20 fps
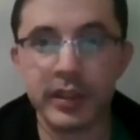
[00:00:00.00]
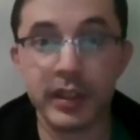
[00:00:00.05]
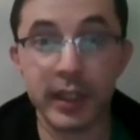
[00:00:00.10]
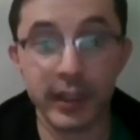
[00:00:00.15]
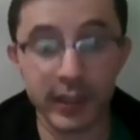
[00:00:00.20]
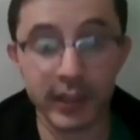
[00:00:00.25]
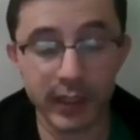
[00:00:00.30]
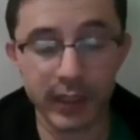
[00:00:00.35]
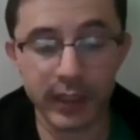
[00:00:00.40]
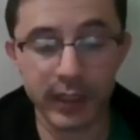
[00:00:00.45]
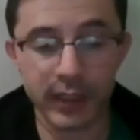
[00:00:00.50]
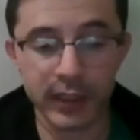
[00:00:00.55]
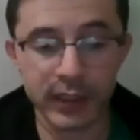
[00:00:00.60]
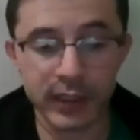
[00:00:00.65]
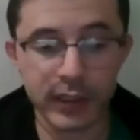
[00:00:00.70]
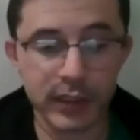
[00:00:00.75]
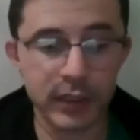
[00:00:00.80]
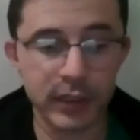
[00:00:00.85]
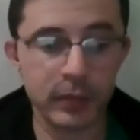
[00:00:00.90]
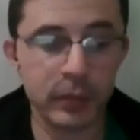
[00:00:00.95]
And it
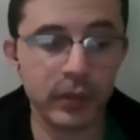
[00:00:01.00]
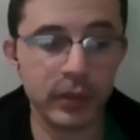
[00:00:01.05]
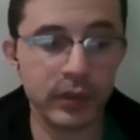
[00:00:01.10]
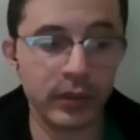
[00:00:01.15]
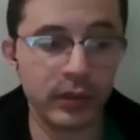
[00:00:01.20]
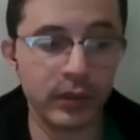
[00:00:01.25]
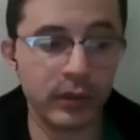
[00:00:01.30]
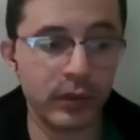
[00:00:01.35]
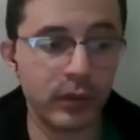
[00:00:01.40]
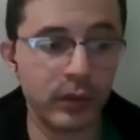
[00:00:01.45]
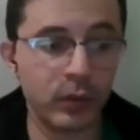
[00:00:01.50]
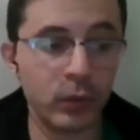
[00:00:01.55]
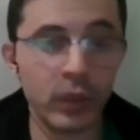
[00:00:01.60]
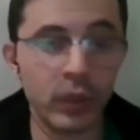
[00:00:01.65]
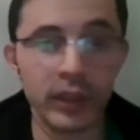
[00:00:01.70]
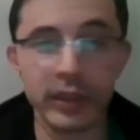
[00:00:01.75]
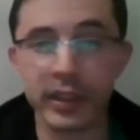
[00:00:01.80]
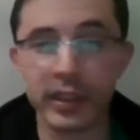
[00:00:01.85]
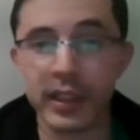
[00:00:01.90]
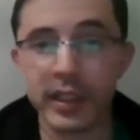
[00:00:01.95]
actually, in
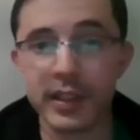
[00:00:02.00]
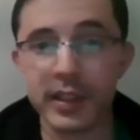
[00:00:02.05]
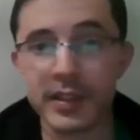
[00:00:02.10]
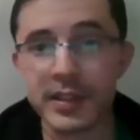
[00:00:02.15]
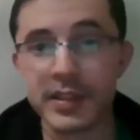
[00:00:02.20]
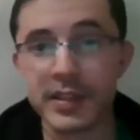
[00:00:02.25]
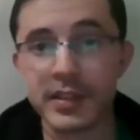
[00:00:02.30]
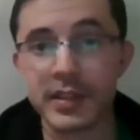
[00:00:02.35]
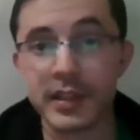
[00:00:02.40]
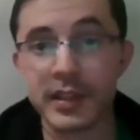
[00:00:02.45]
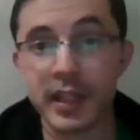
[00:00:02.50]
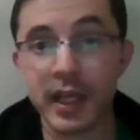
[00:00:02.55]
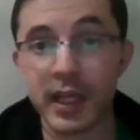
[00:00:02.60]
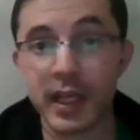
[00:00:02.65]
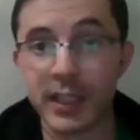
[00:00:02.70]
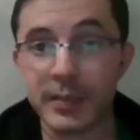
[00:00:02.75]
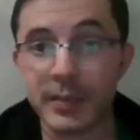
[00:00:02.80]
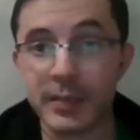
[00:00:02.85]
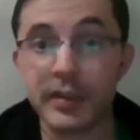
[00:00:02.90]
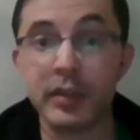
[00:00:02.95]
one case, the
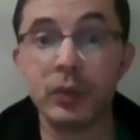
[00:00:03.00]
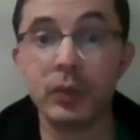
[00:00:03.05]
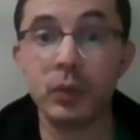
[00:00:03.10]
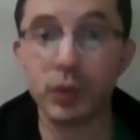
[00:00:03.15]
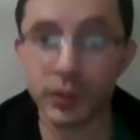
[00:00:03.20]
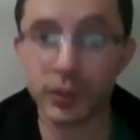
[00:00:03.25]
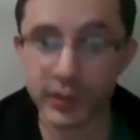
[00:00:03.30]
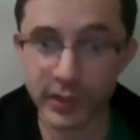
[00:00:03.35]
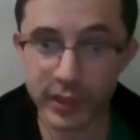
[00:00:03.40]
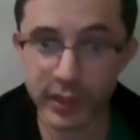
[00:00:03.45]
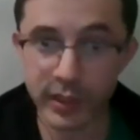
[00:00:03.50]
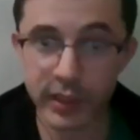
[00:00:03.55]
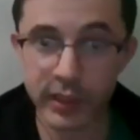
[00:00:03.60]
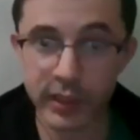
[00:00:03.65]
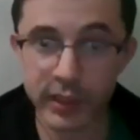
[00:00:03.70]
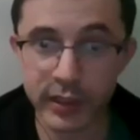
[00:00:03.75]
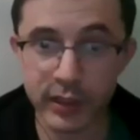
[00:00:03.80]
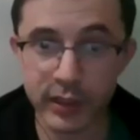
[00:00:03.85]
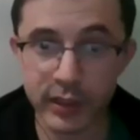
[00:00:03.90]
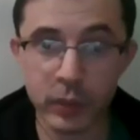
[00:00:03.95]
hospital was
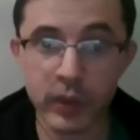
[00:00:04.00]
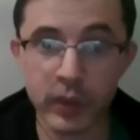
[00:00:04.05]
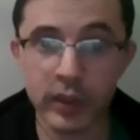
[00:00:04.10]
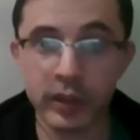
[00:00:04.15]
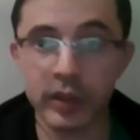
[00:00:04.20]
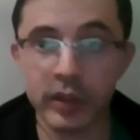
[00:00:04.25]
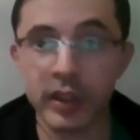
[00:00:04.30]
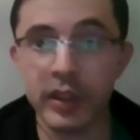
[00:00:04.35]
targeted when